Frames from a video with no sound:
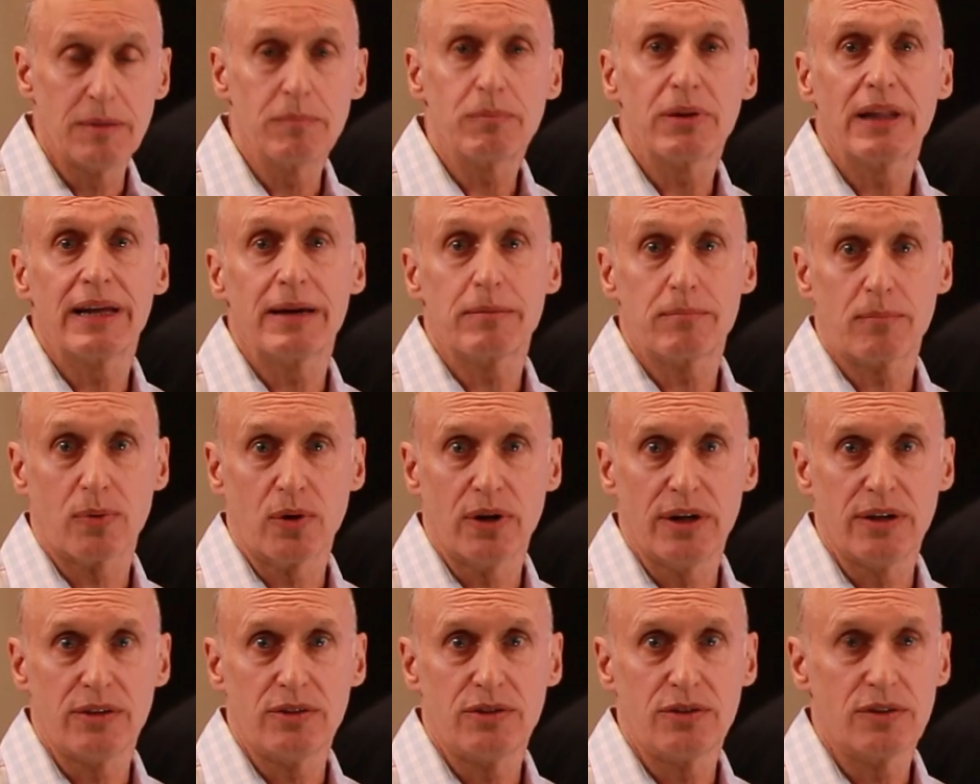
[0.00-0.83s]
implant
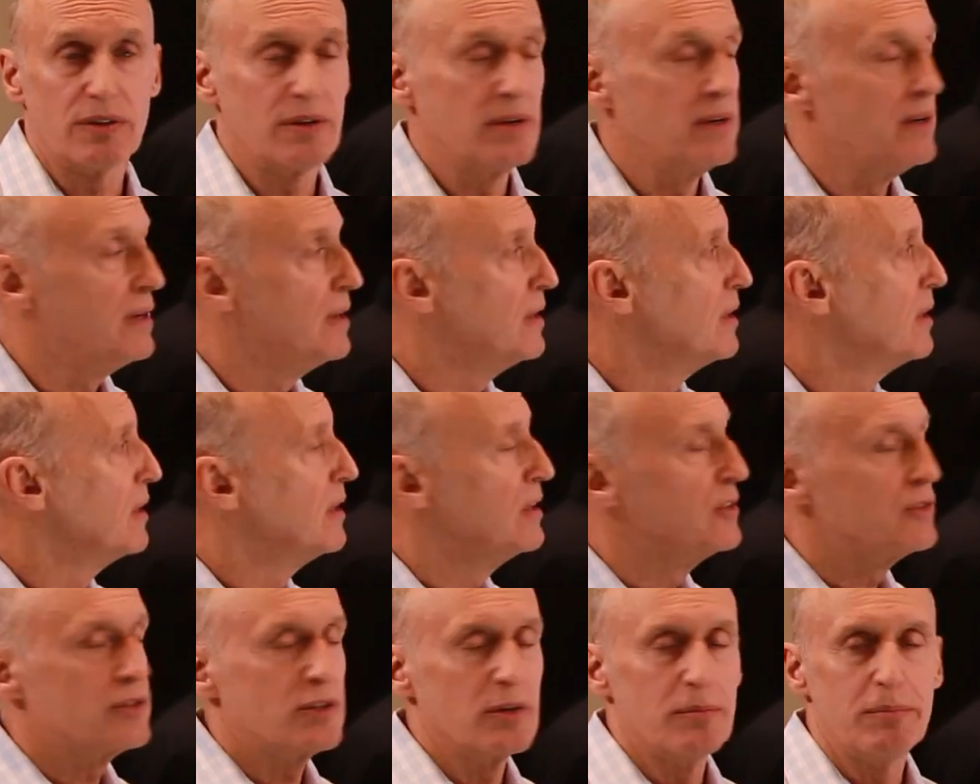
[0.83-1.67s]
bridge,
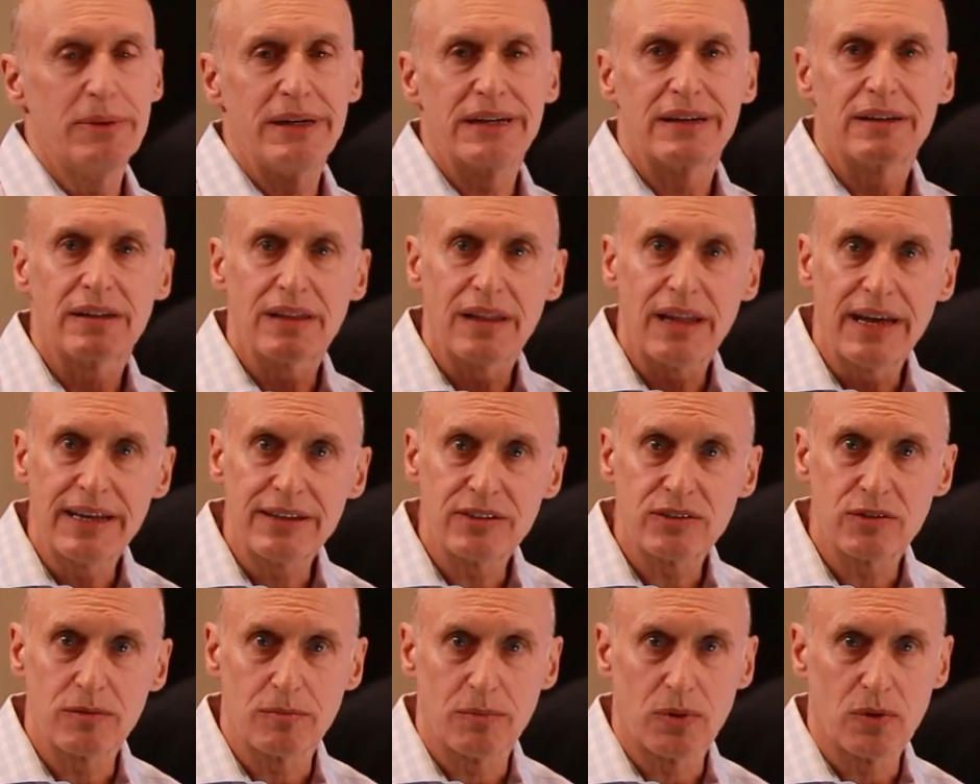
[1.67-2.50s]
to be
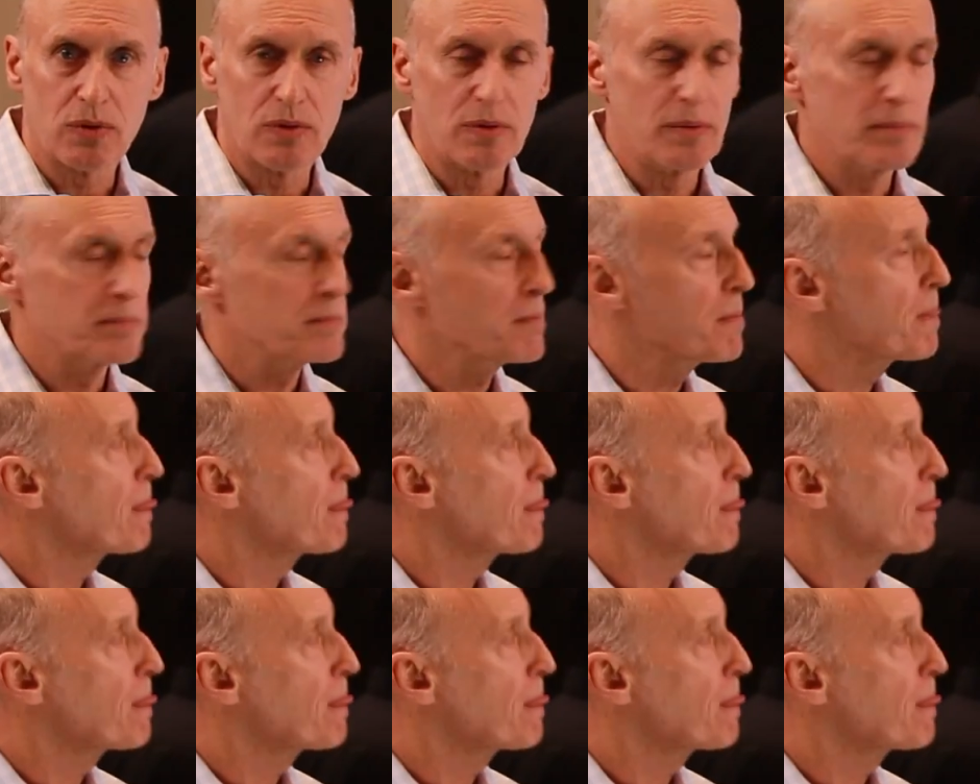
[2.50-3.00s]
cleansable,